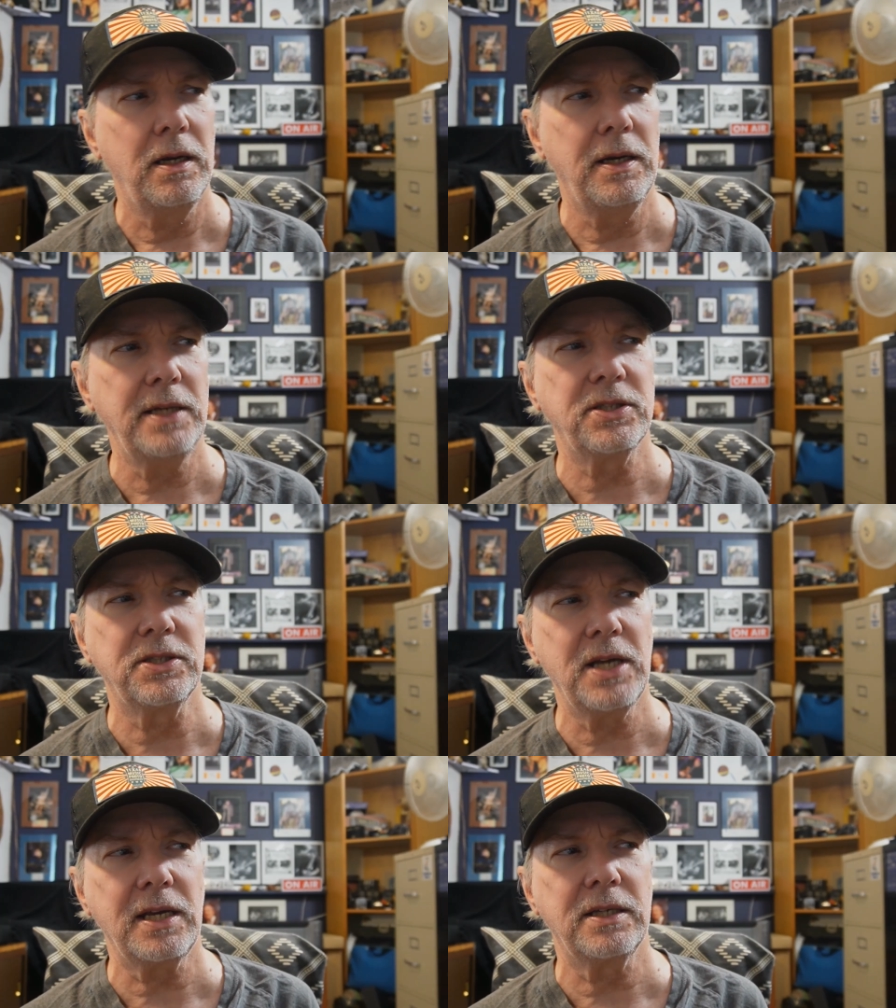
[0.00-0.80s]
And that's the
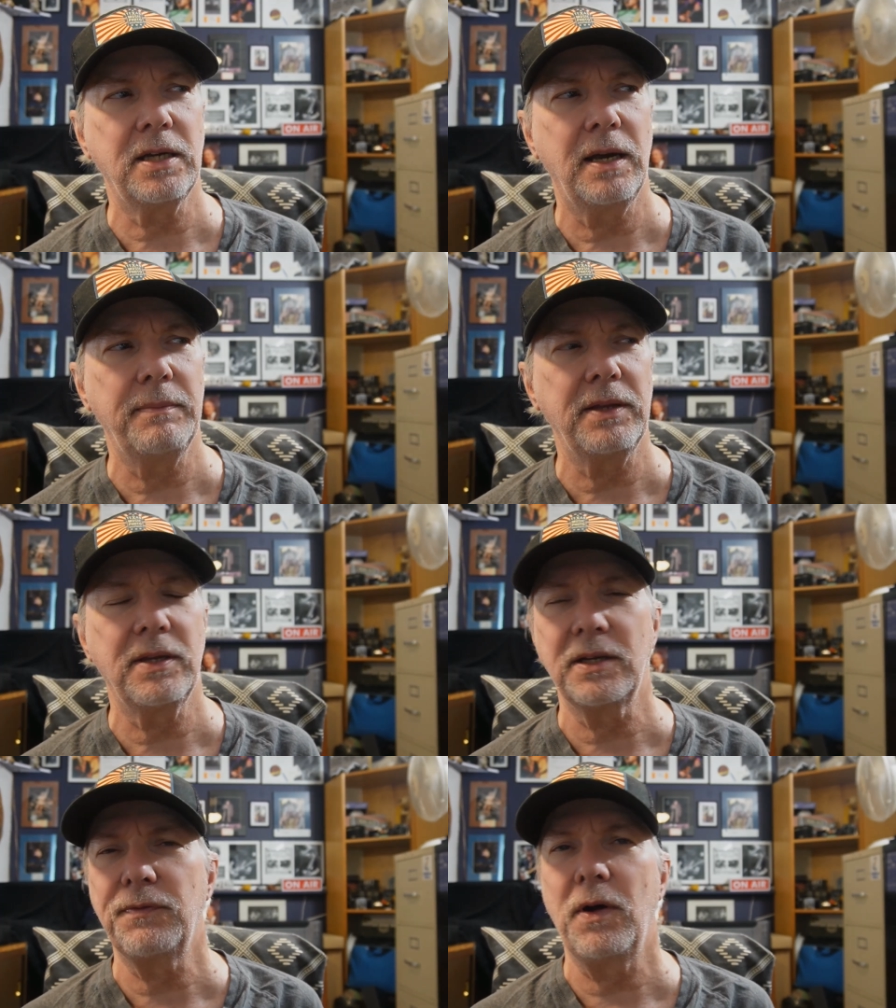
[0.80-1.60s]
second time that
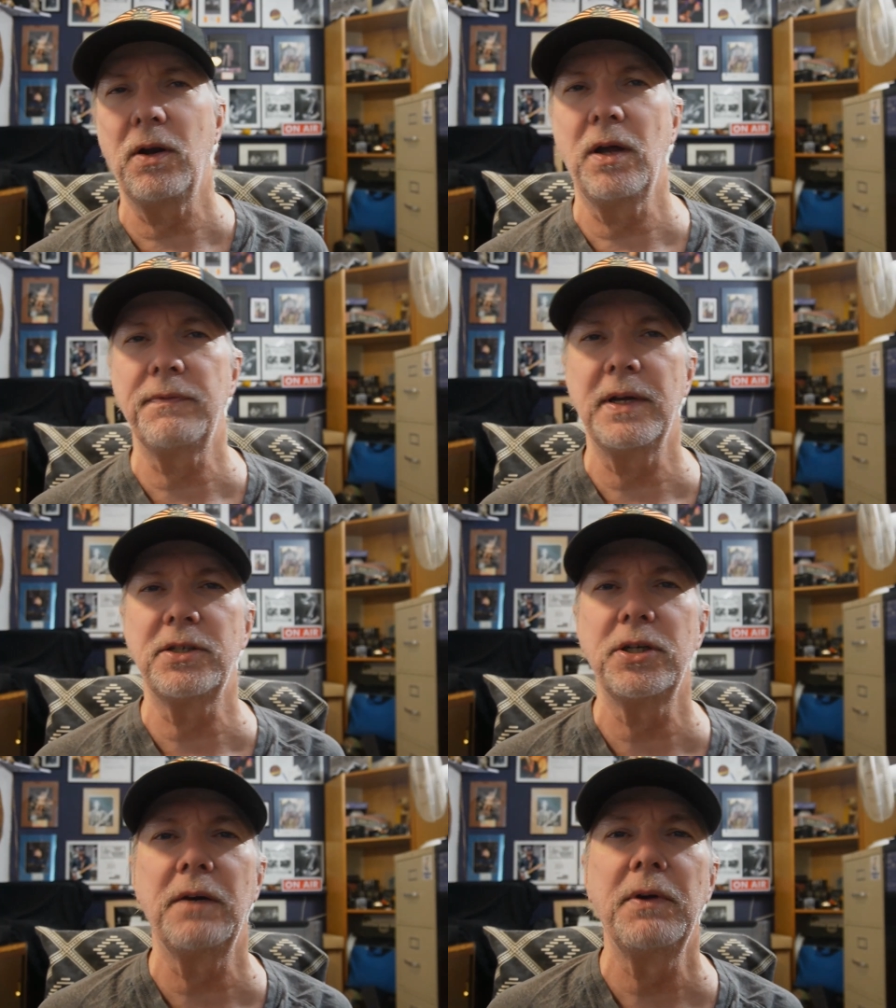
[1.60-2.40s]
thing's fallen off that
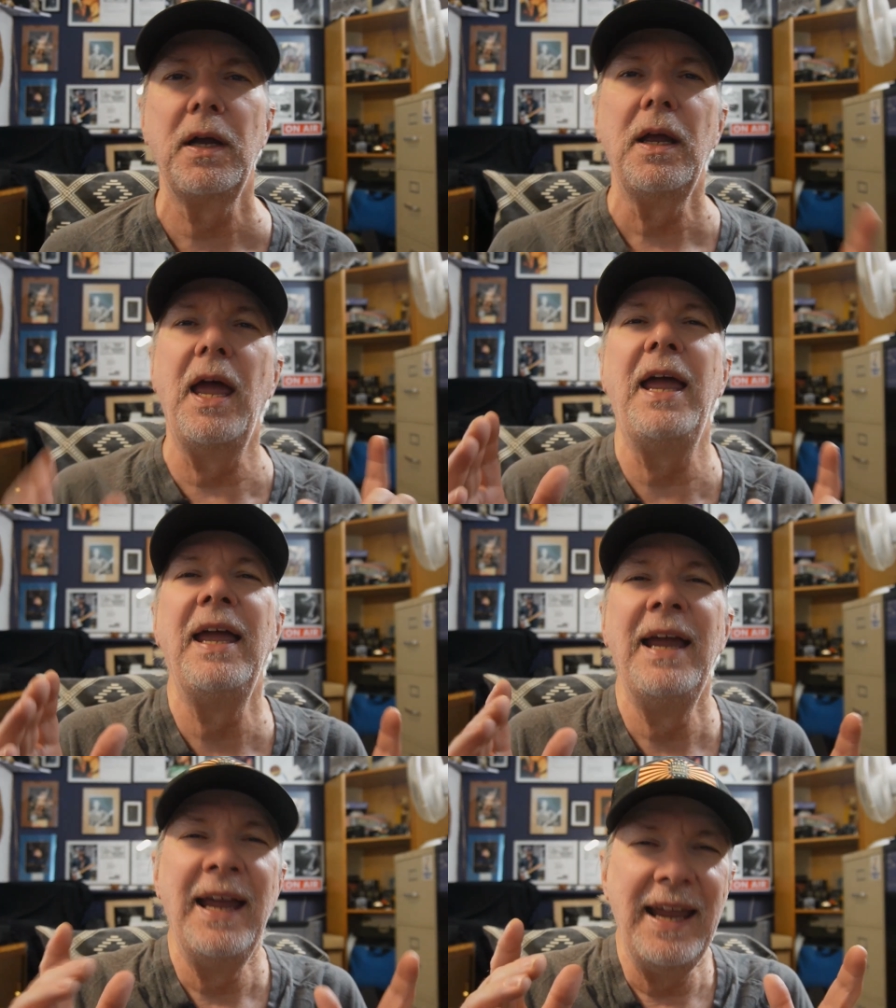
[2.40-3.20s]
shelf.
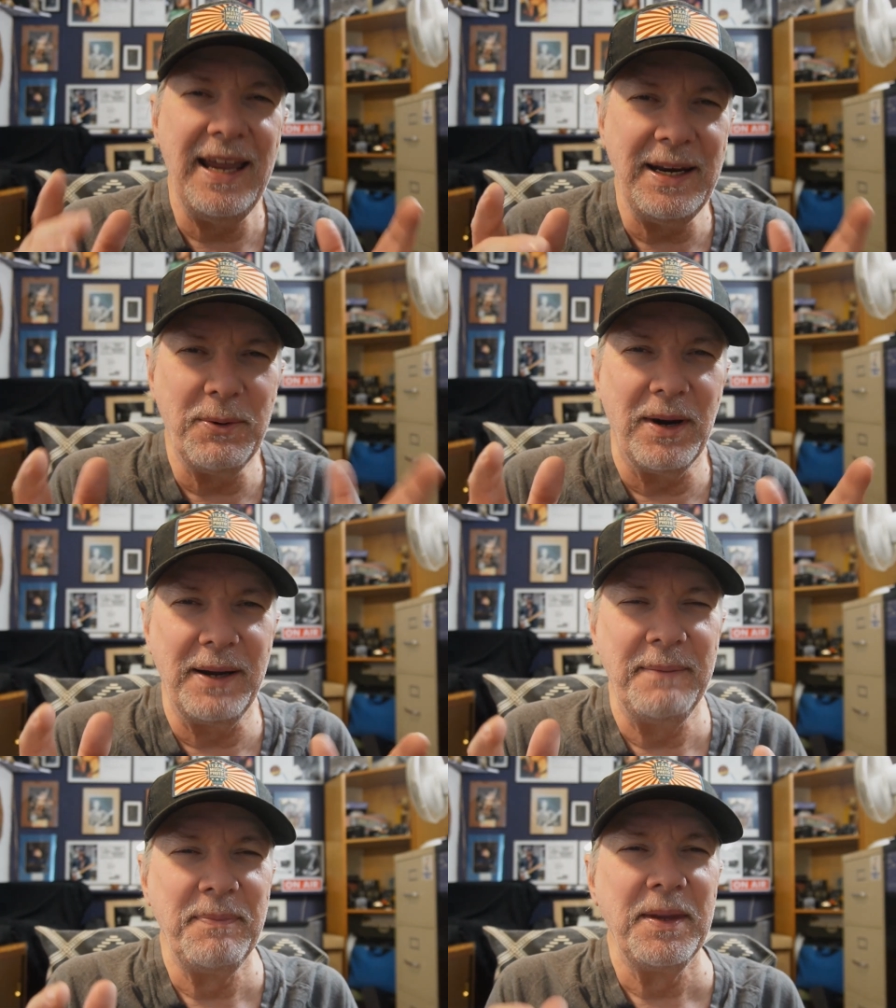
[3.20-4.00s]

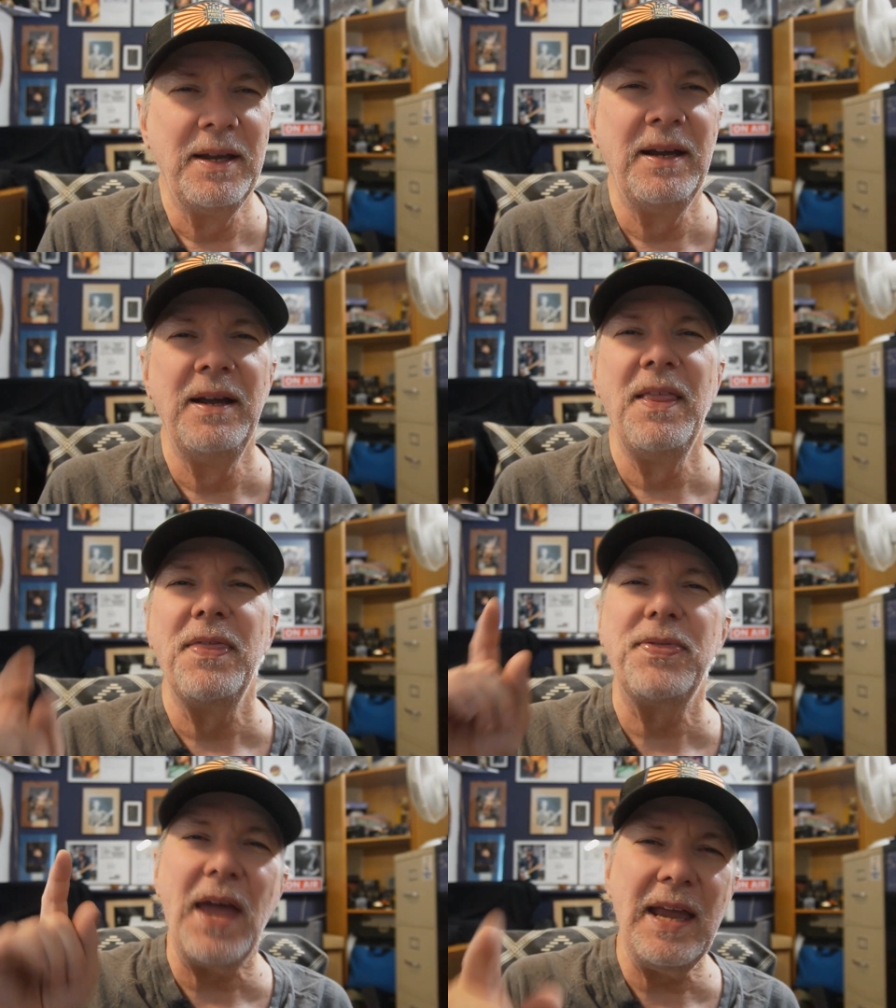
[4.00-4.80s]
Anyway,
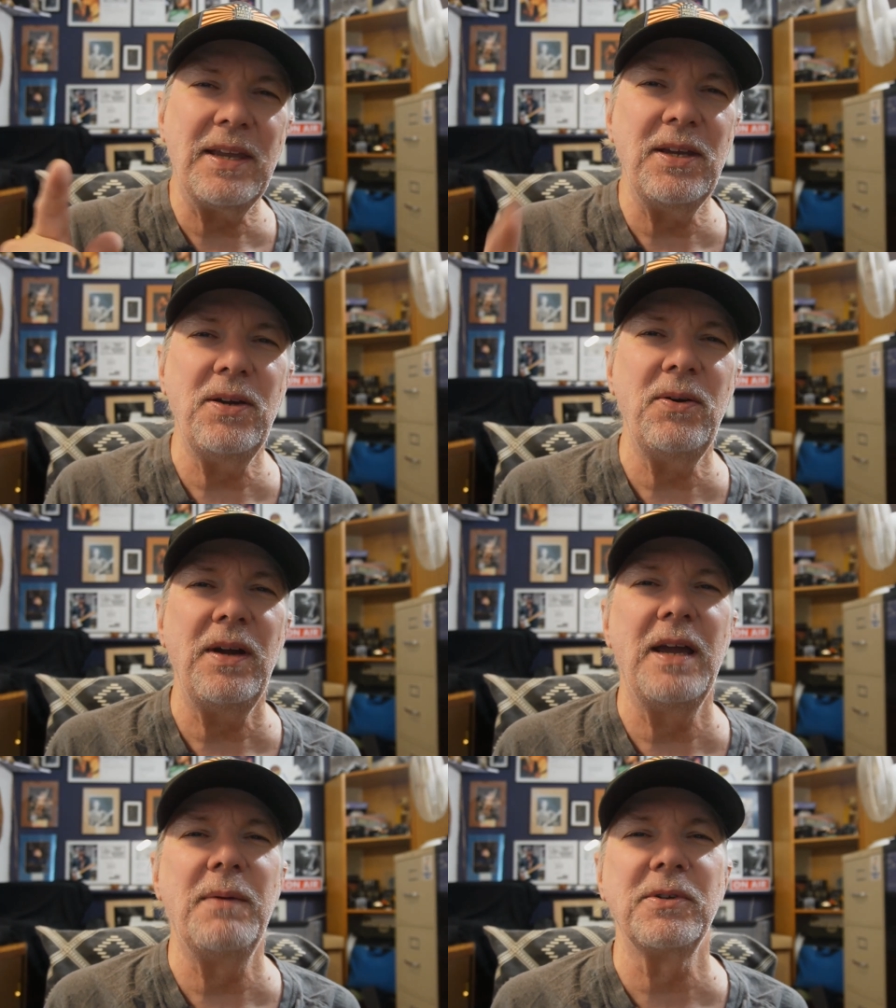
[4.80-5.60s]
thank
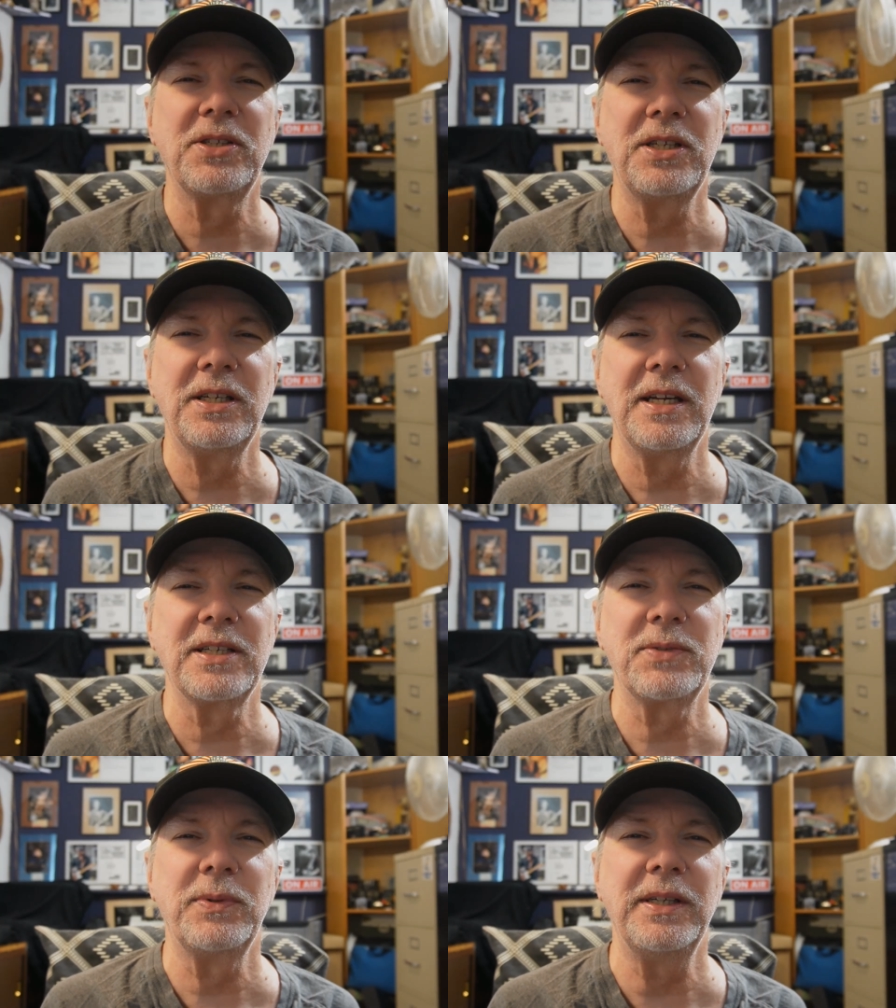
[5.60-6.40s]
you, and we'll see you
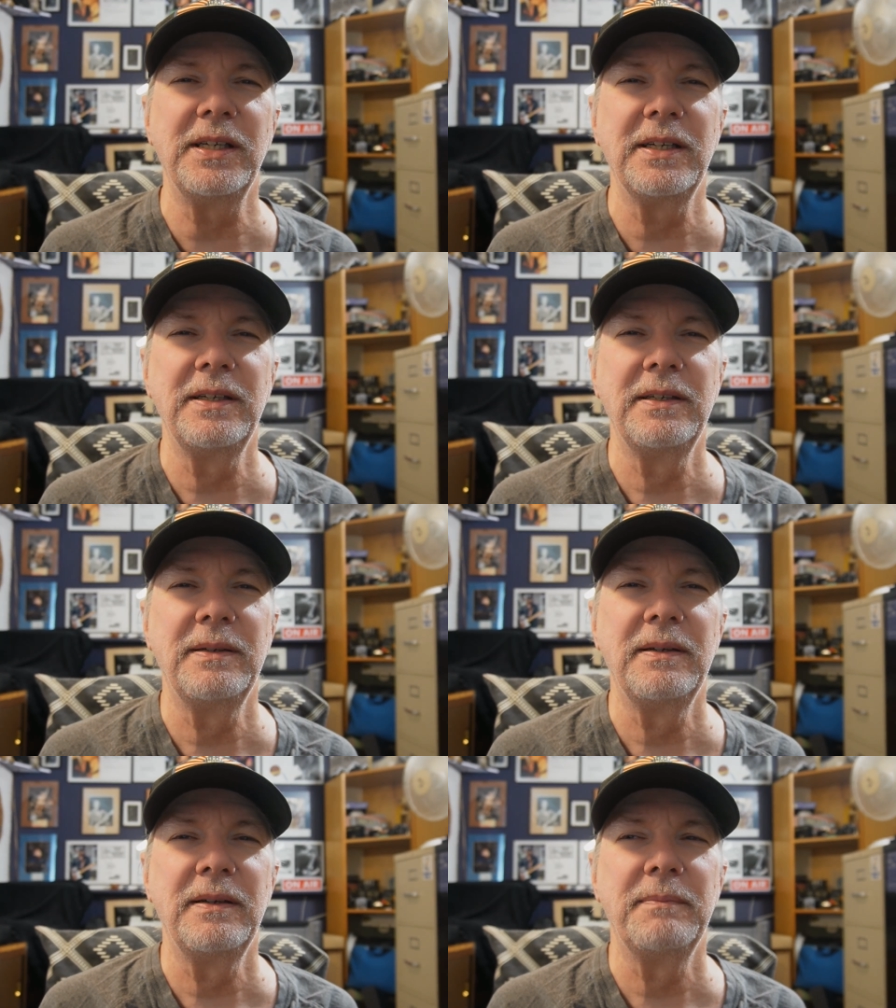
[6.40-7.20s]
next week.
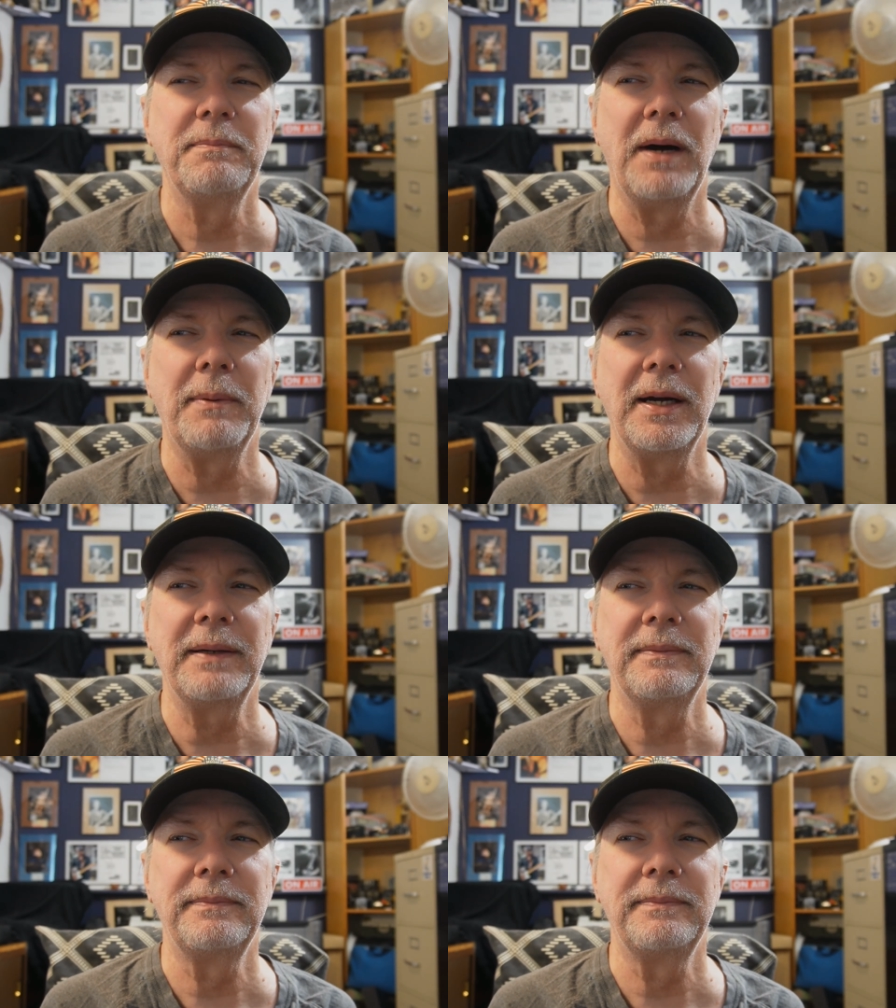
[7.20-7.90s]
Bye-bye.